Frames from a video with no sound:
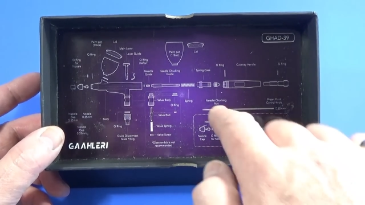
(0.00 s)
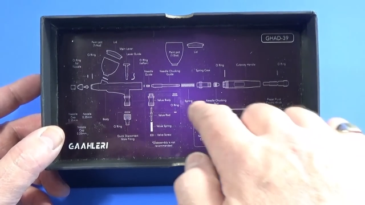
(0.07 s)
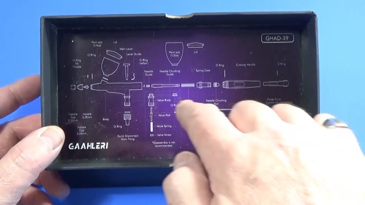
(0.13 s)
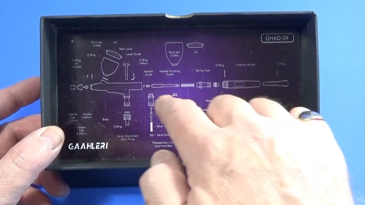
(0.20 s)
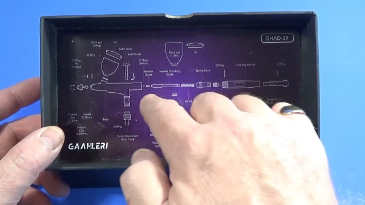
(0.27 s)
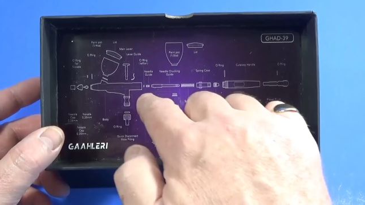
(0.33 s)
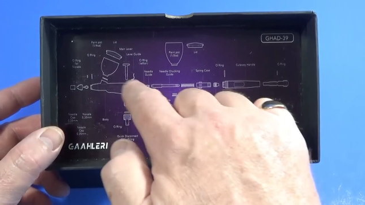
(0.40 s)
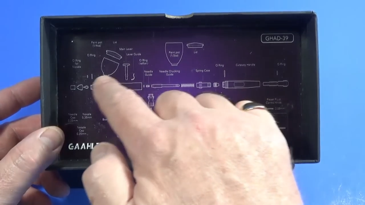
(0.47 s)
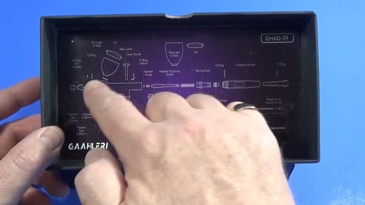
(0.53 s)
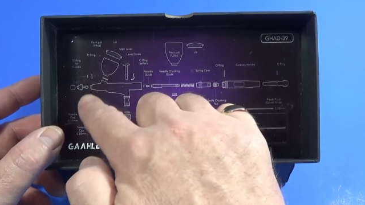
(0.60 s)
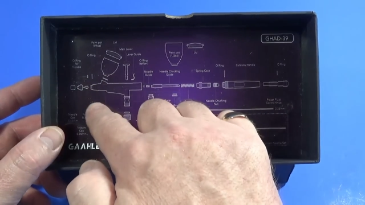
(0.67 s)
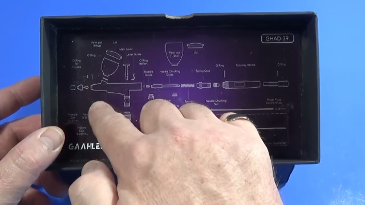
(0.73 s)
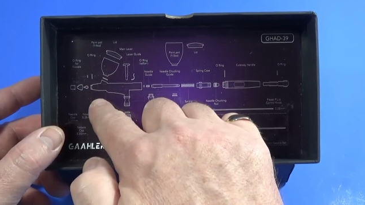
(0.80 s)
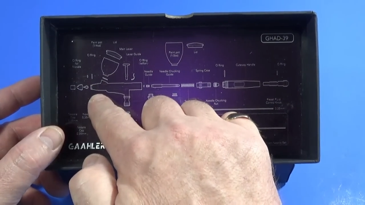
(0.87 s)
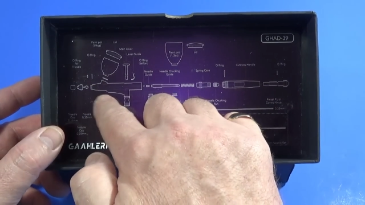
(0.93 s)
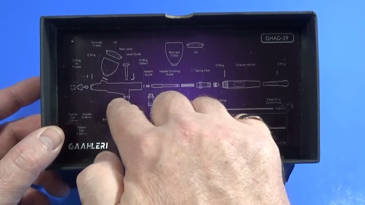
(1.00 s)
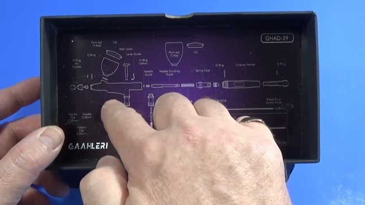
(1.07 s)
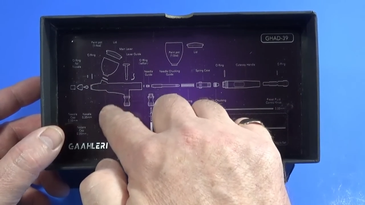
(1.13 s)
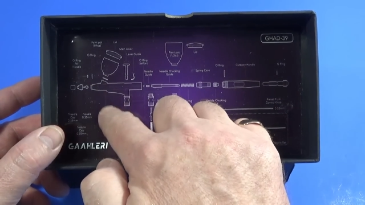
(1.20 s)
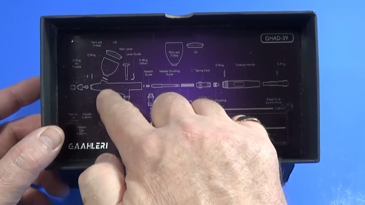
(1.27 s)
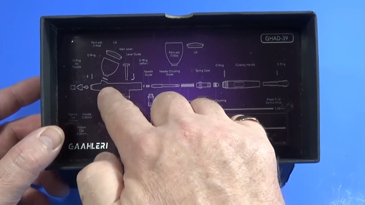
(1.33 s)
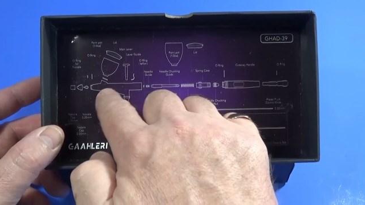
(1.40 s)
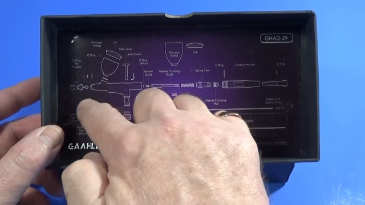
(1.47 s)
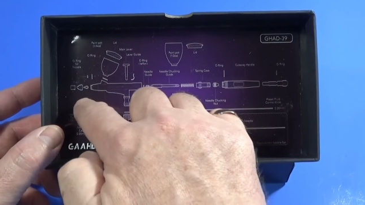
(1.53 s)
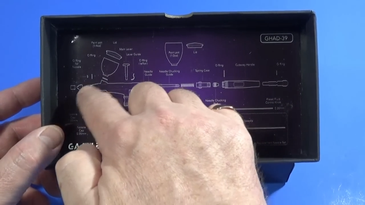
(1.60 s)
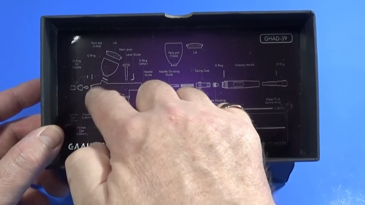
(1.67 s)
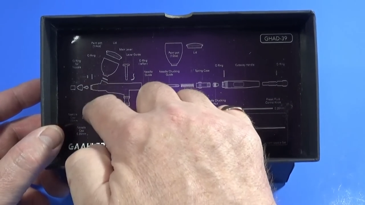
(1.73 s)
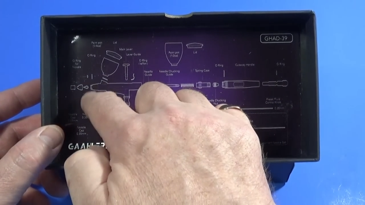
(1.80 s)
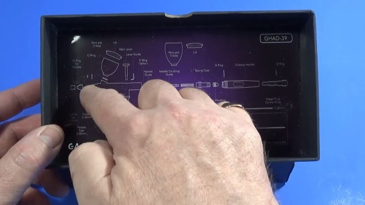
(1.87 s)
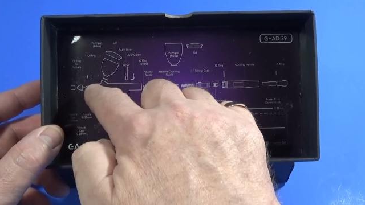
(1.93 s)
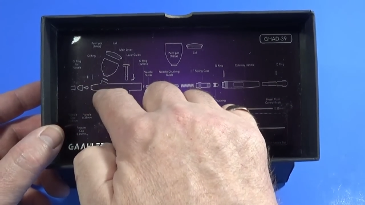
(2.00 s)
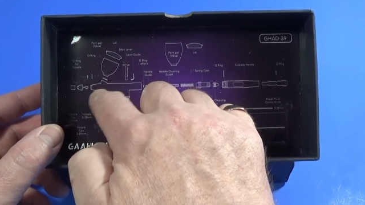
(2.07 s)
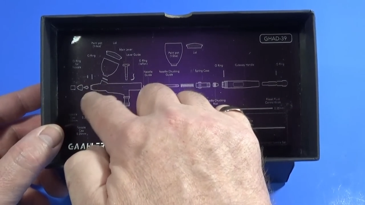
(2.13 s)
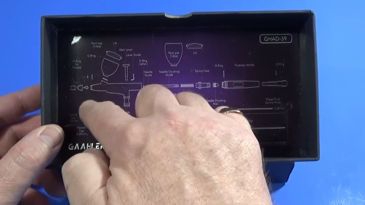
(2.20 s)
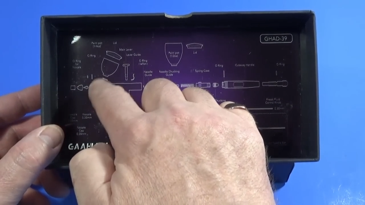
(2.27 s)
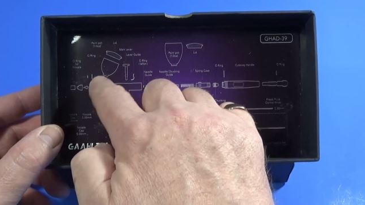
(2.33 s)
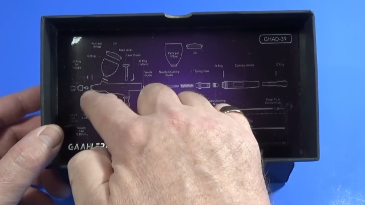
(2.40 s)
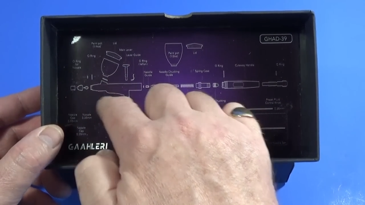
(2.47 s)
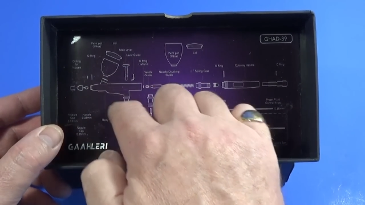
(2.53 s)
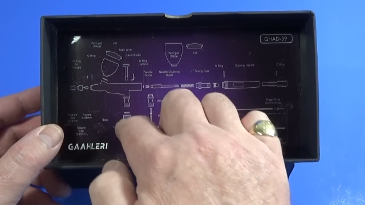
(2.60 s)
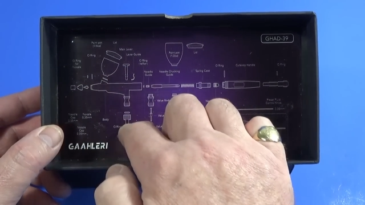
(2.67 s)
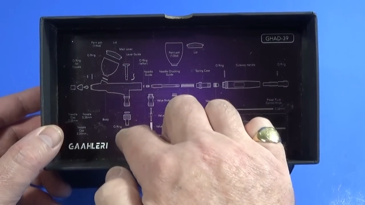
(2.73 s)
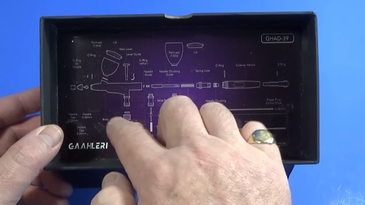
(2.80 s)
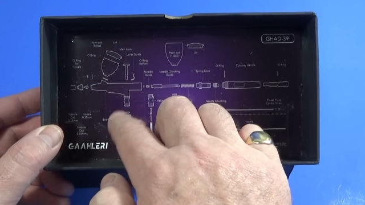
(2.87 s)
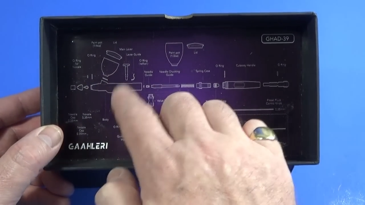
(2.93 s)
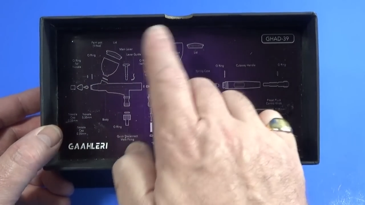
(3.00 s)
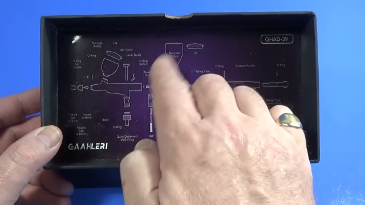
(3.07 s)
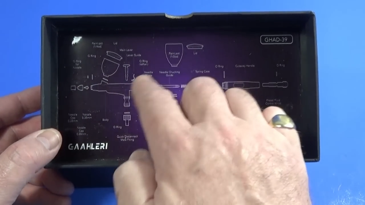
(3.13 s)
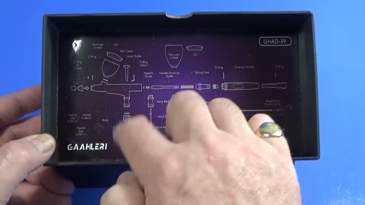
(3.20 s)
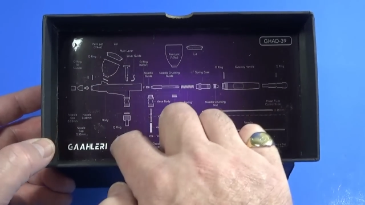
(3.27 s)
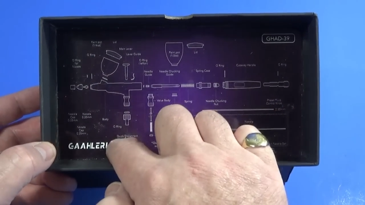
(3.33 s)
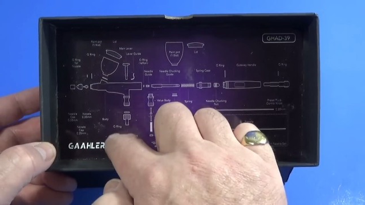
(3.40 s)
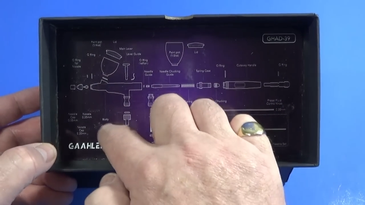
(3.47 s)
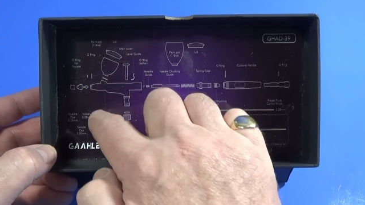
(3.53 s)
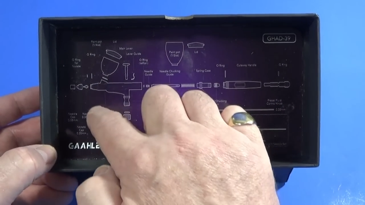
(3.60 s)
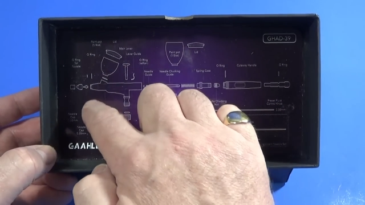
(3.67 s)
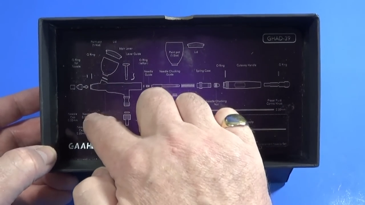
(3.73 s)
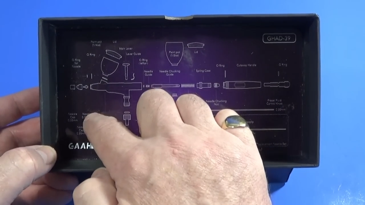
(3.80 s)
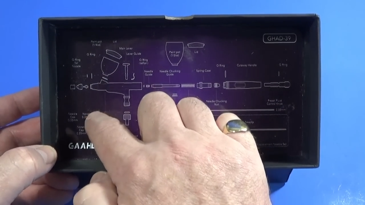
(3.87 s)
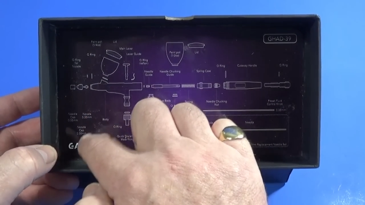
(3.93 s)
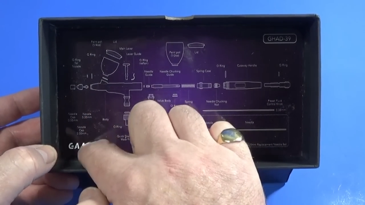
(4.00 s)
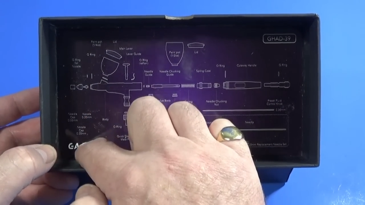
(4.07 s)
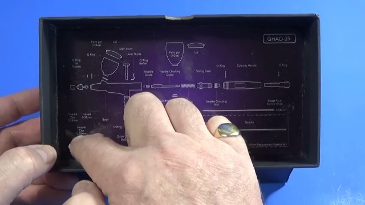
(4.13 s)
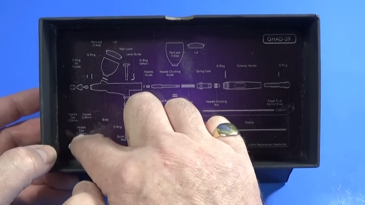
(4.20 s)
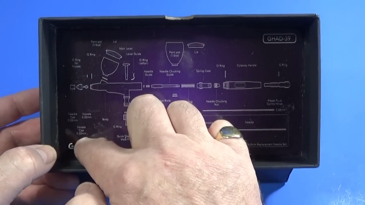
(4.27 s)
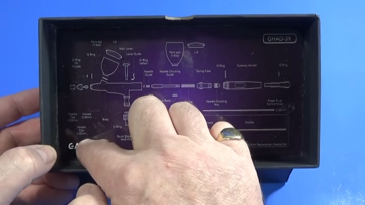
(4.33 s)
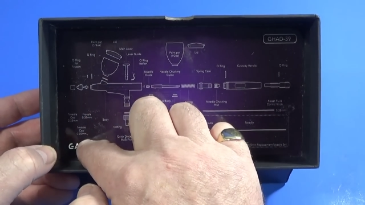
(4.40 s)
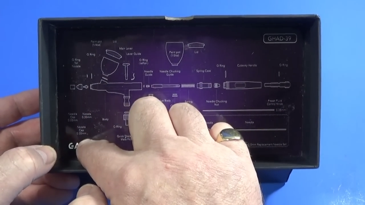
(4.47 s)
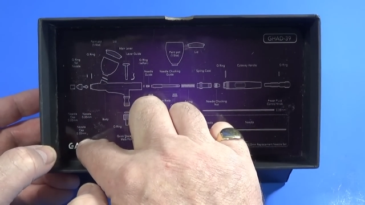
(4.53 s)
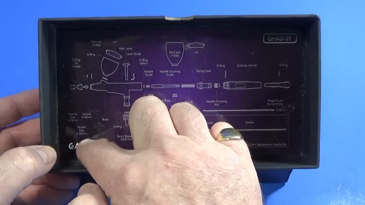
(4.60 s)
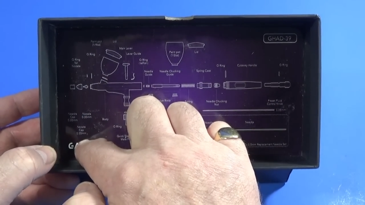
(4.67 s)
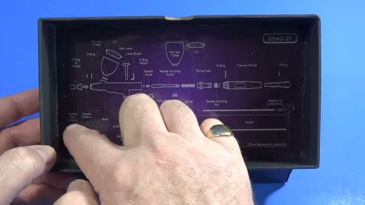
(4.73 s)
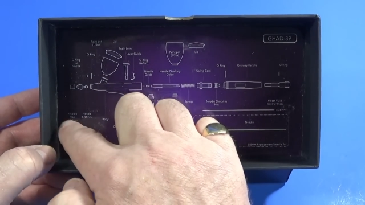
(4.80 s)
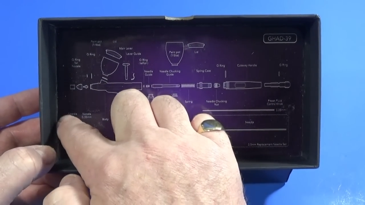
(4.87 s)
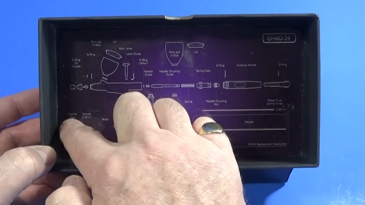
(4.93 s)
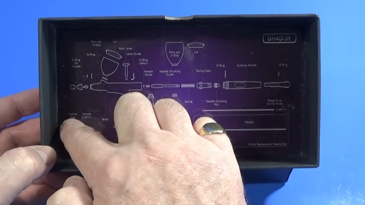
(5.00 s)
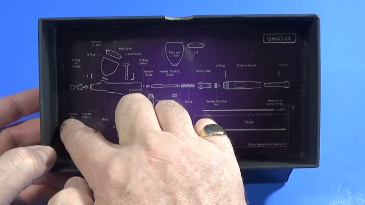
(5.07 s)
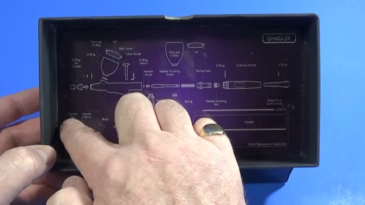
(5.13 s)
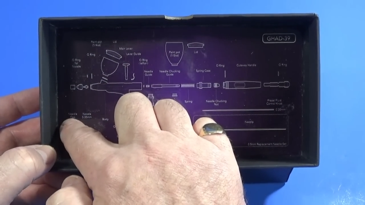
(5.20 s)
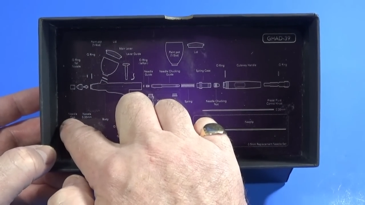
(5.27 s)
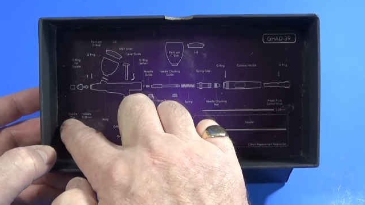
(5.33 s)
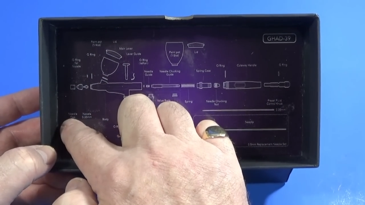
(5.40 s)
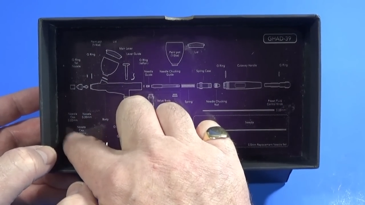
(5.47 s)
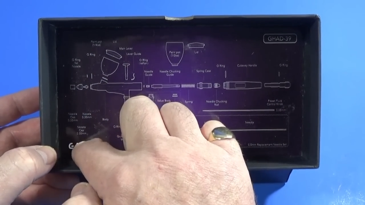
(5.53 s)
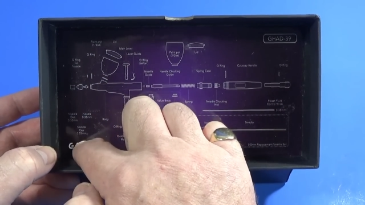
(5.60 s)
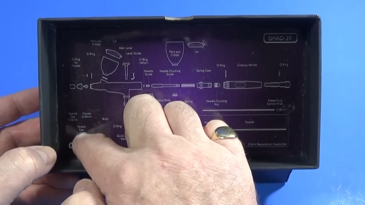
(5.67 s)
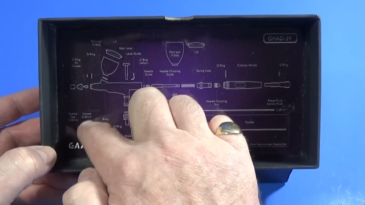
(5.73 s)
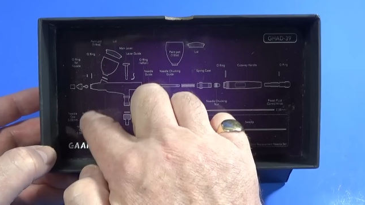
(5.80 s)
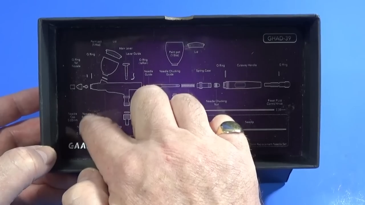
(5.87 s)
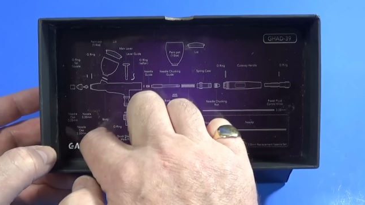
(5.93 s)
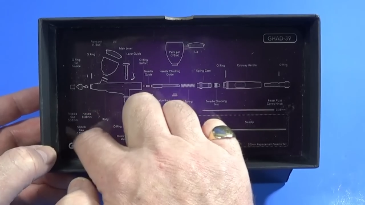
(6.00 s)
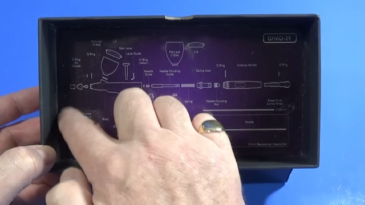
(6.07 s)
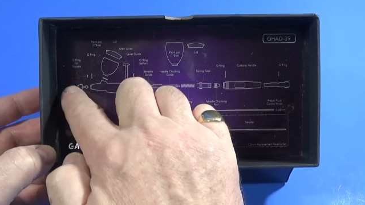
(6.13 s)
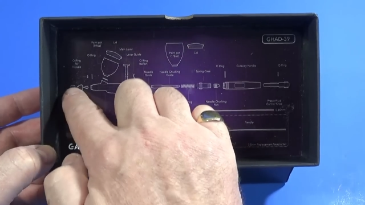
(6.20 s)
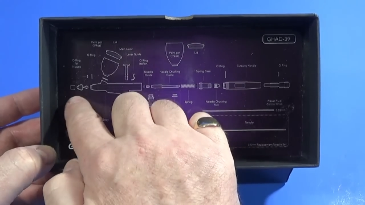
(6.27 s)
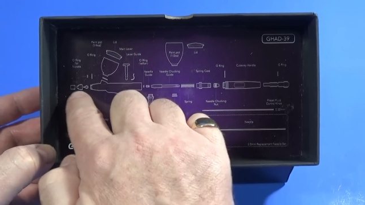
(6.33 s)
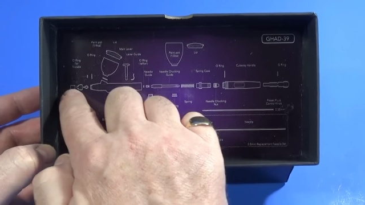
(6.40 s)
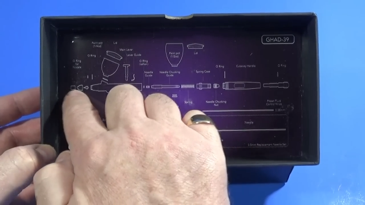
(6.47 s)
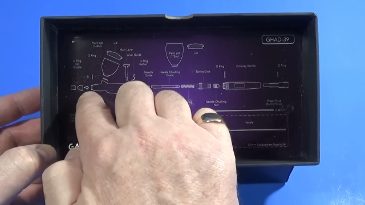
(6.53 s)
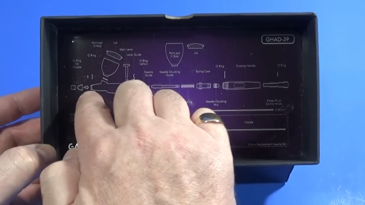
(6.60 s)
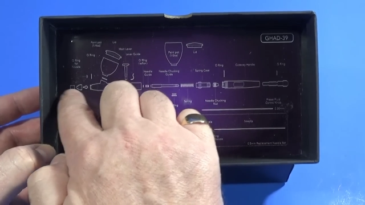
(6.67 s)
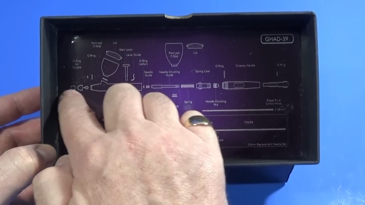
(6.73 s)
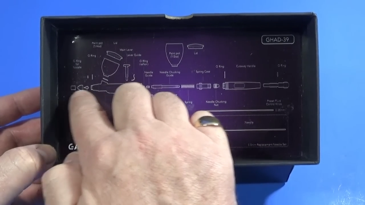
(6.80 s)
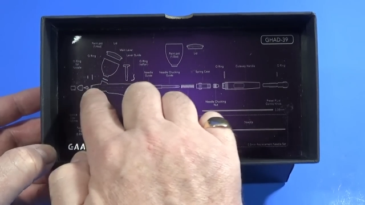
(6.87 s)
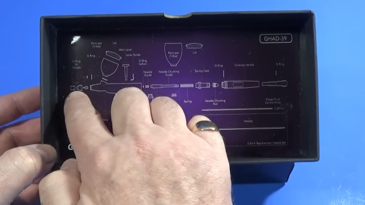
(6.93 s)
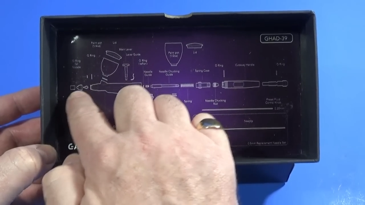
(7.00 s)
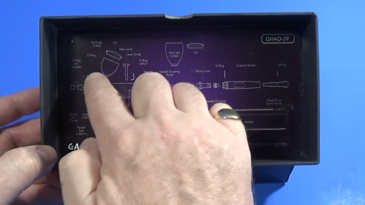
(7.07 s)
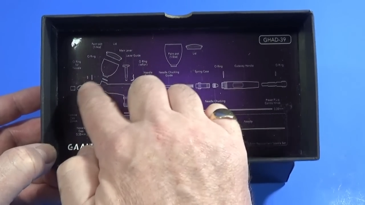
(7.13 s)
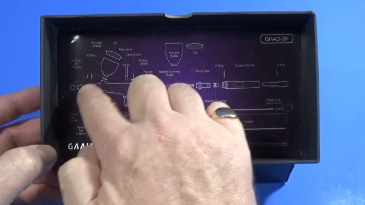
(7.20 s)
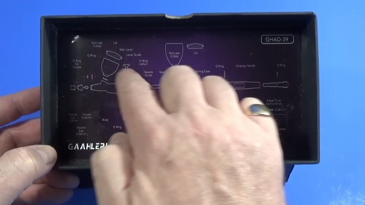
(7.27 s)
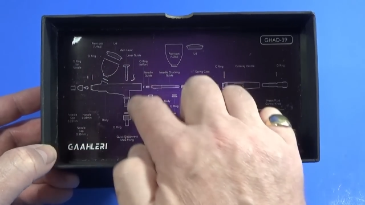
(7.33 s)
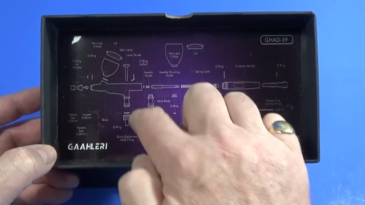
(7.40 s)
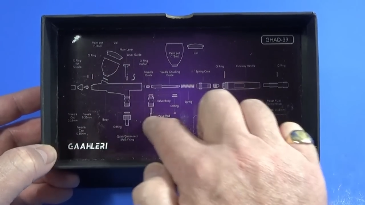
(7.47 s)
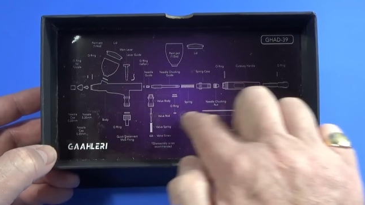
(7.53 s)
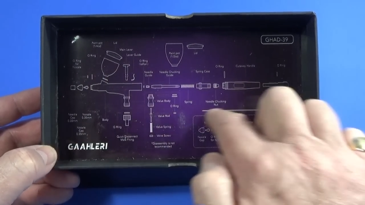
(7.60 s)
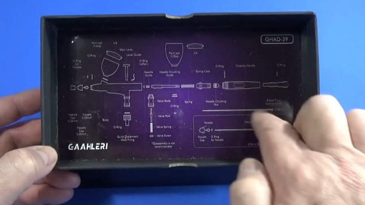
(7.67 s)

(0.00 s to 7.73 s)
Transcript: Nobody's mouth can be seen.